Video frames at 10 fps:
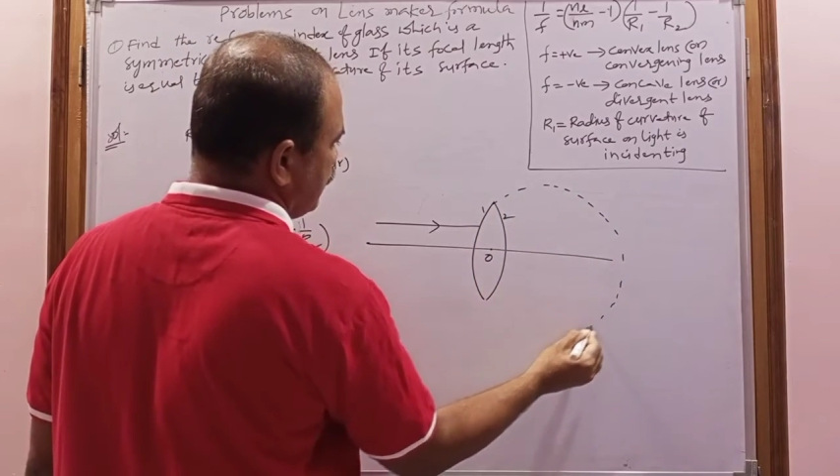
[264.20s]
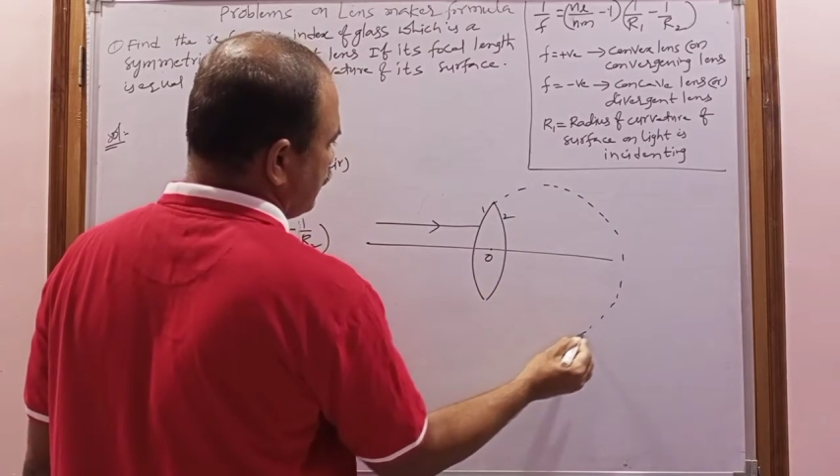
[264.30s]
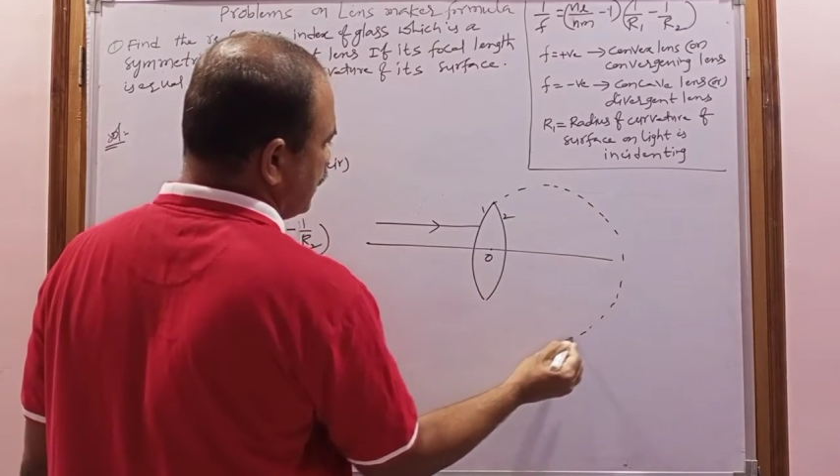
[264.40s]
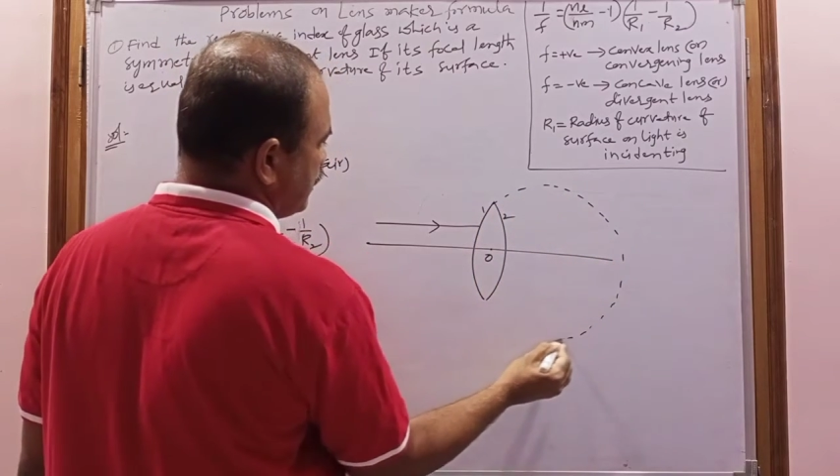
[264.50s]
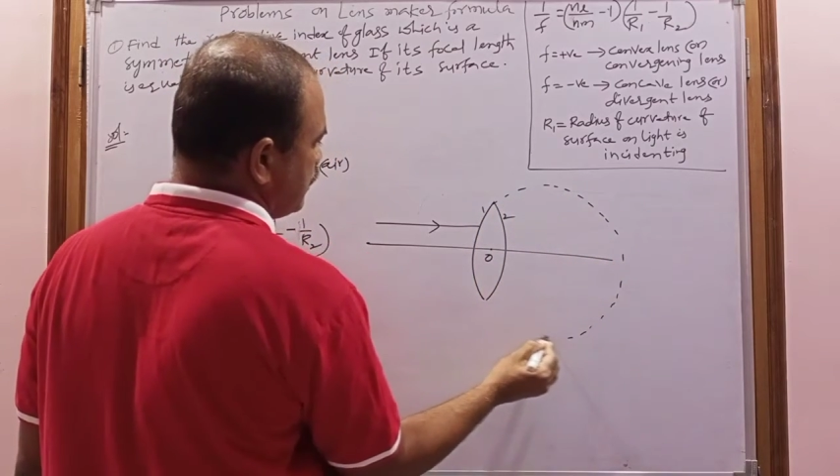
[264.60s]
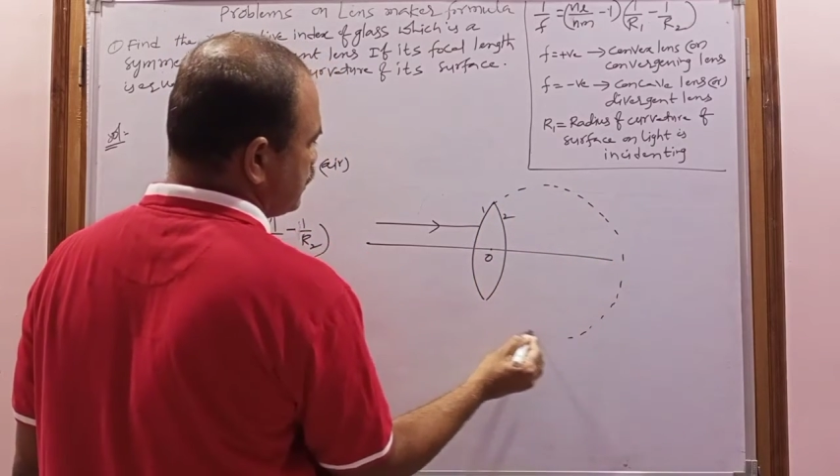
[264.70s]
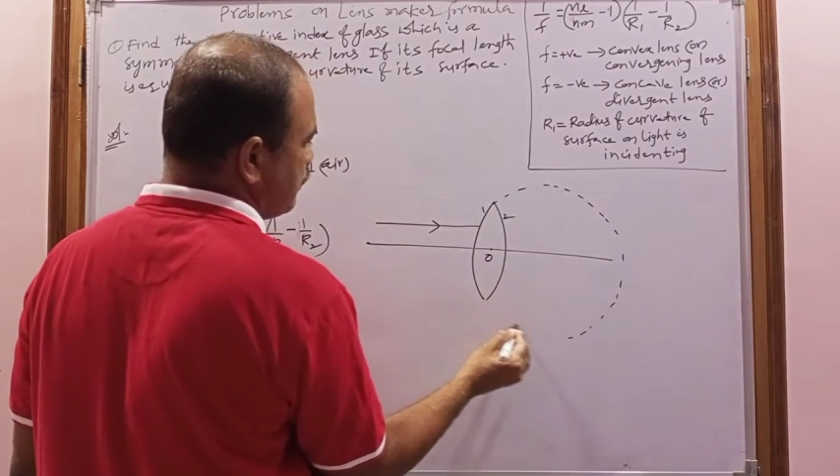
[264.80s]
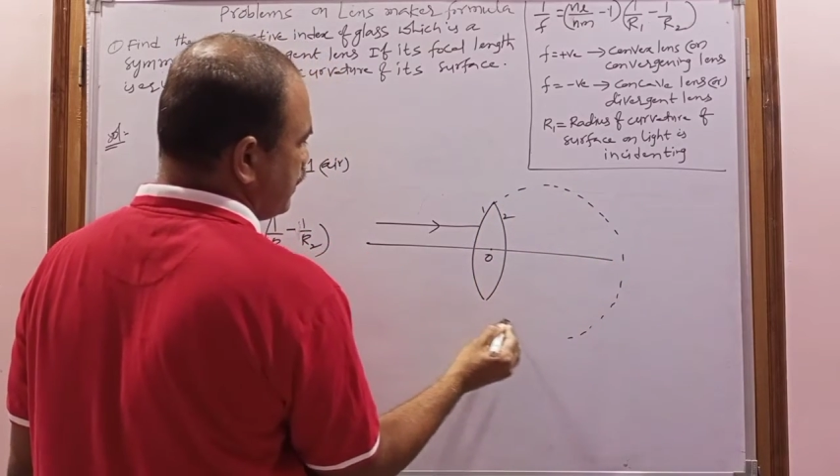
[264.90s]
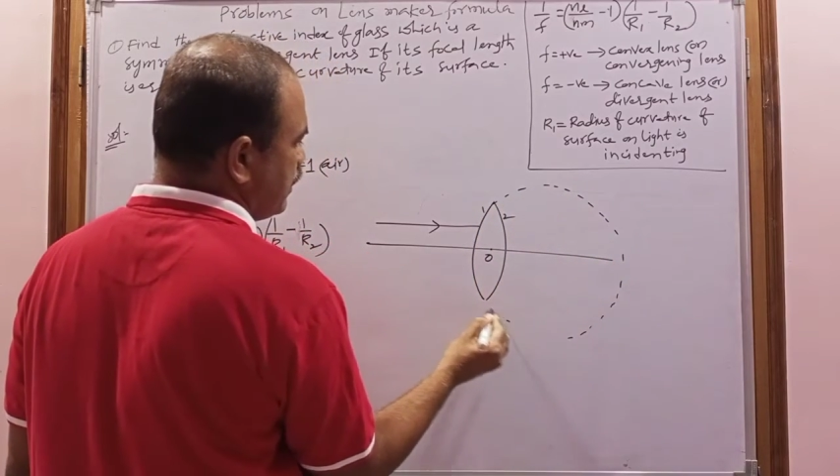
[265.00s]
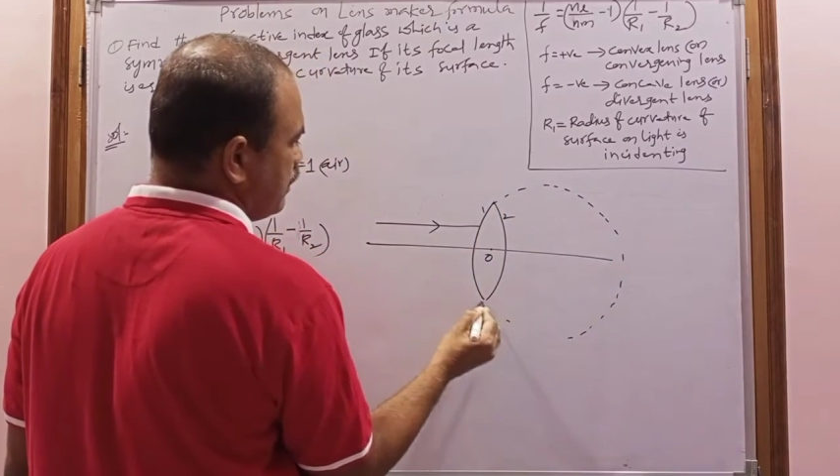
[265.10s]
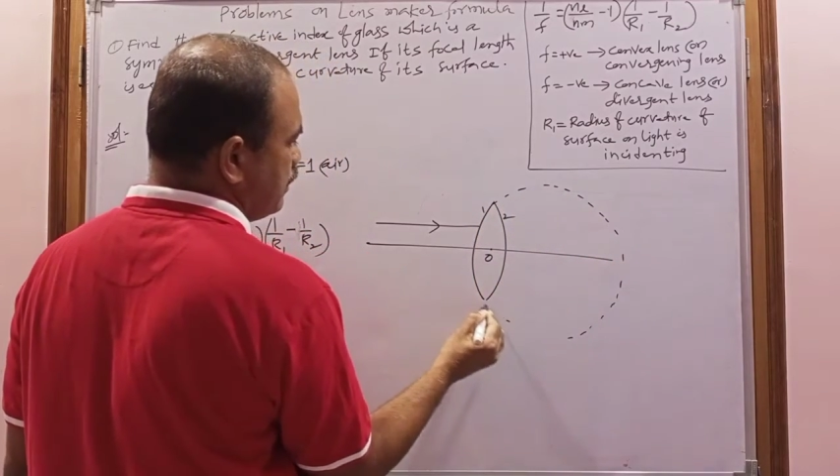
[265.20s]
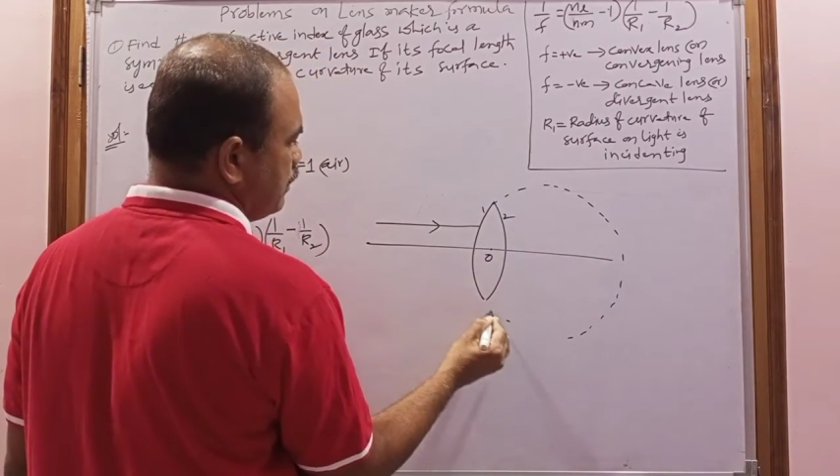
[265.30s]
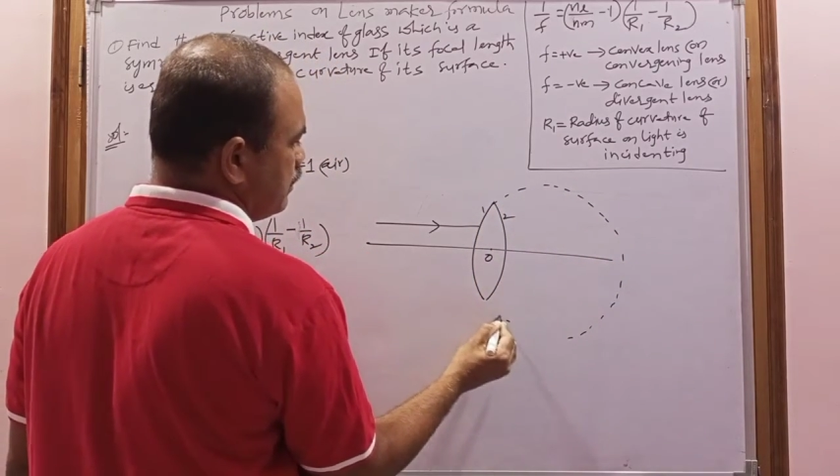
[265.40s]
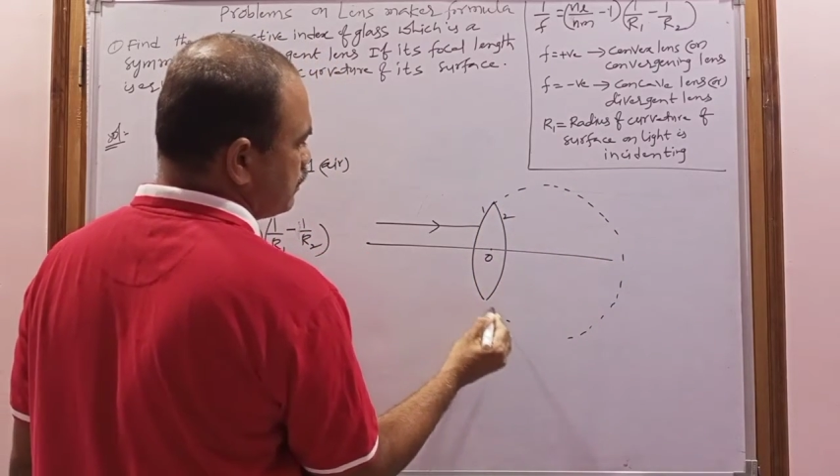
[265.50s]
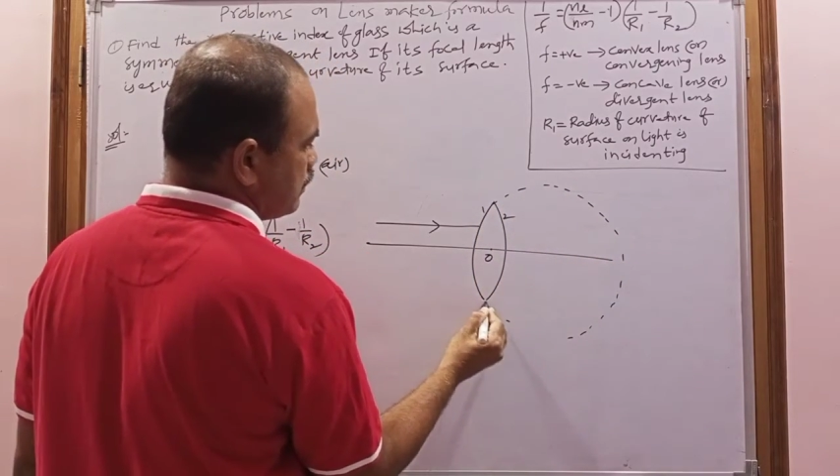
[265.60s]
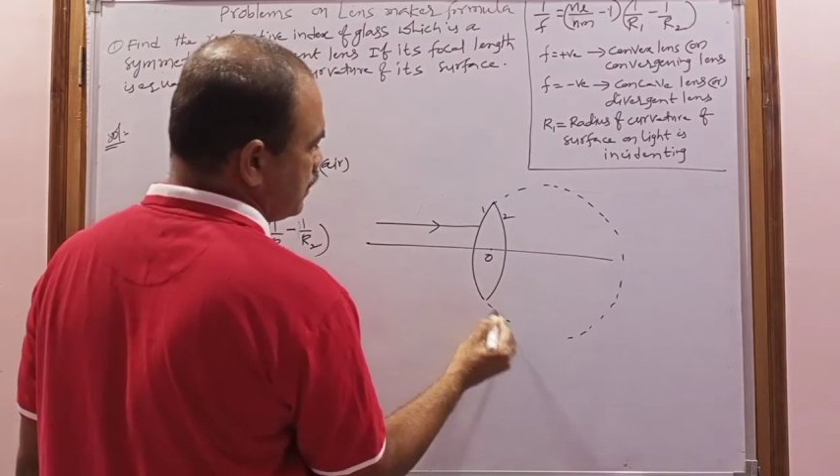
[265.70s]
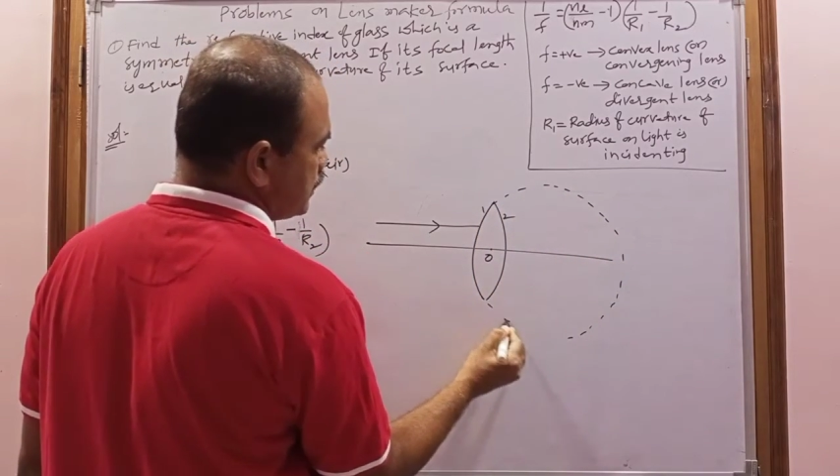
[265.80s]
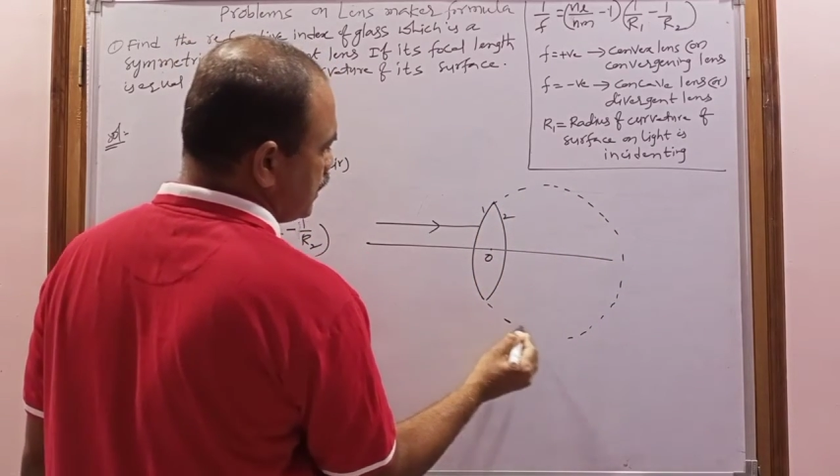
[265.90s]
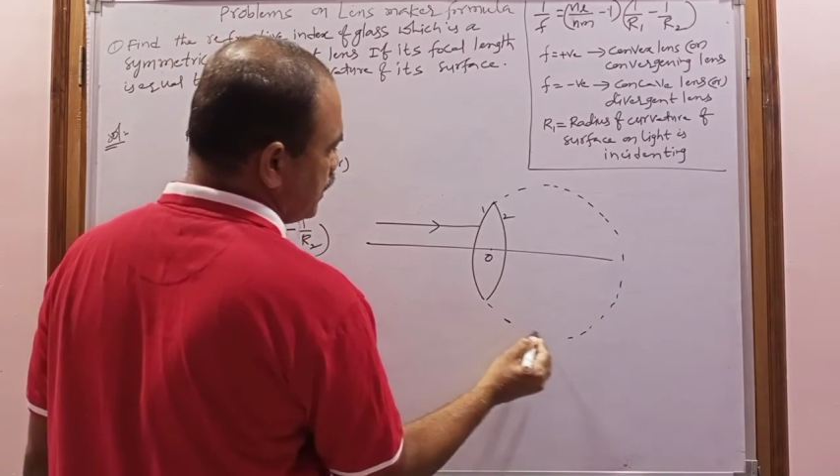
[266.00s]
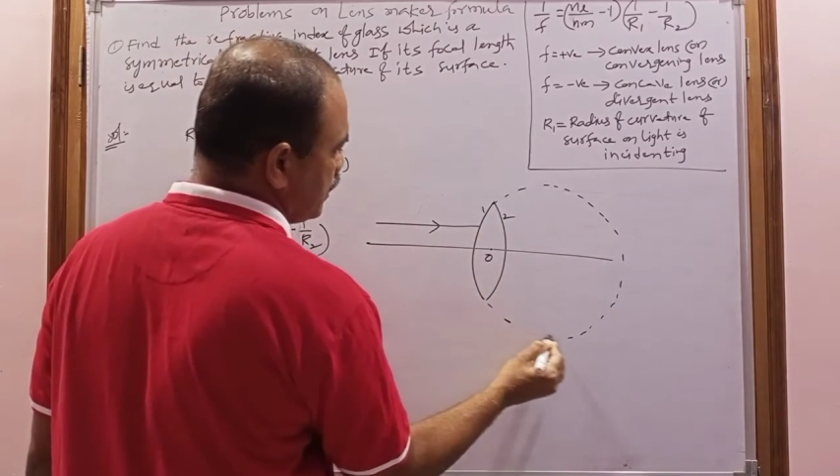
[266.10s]
you get the sphere. So
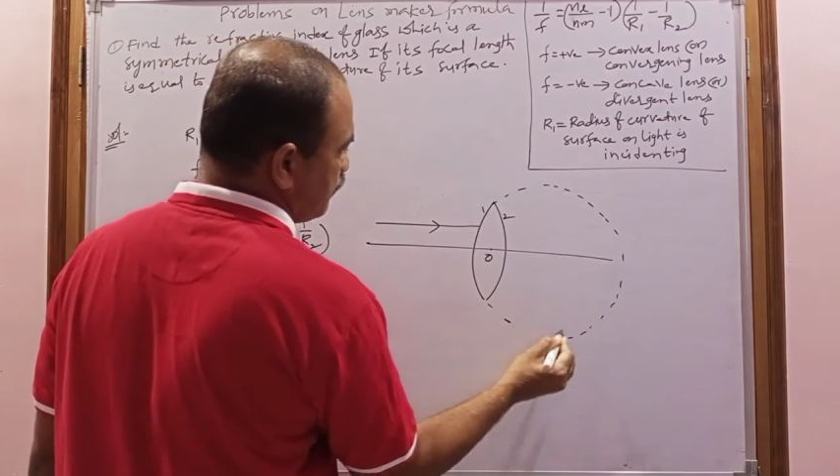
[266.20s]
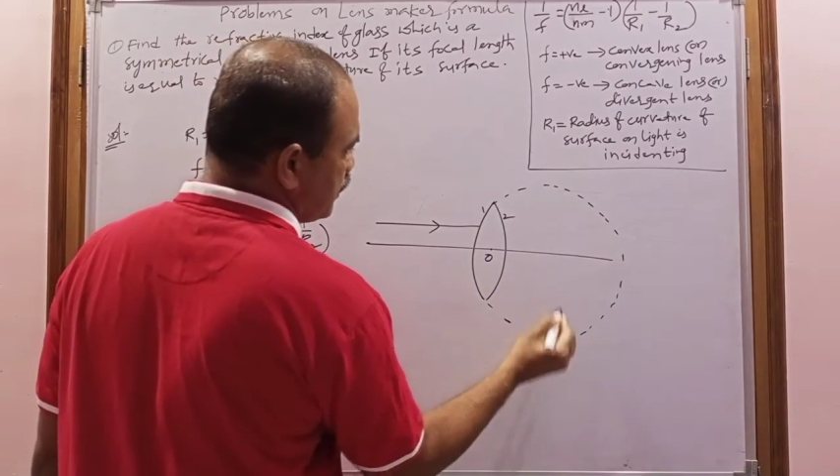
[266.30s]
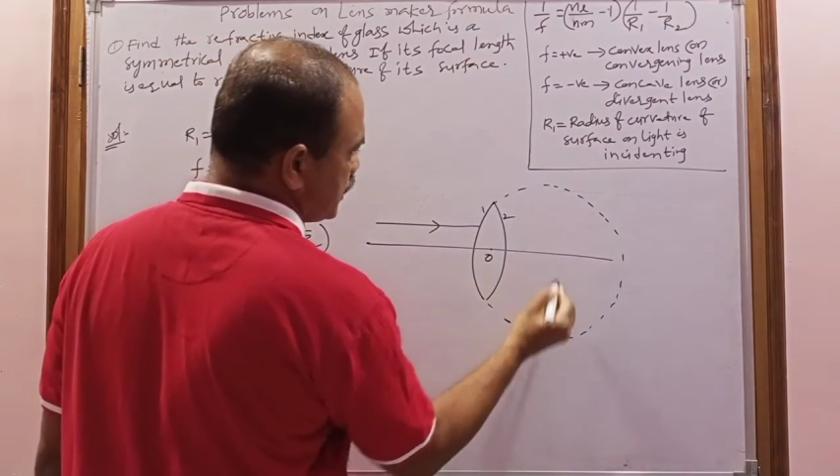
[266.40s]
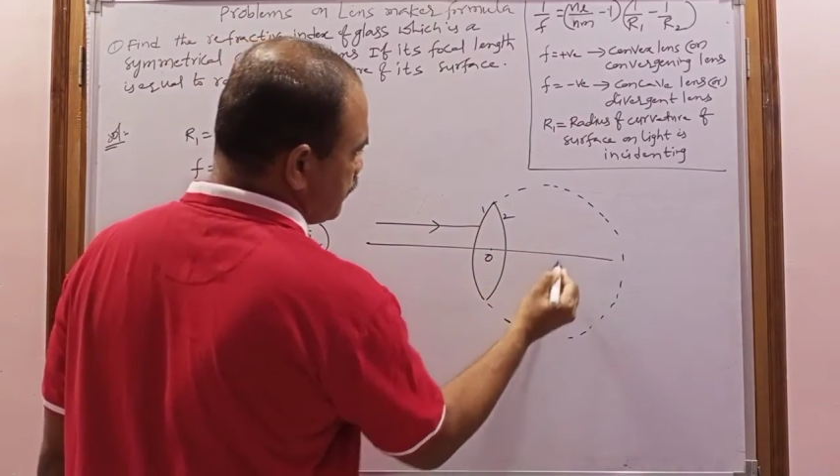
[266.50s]
the center of the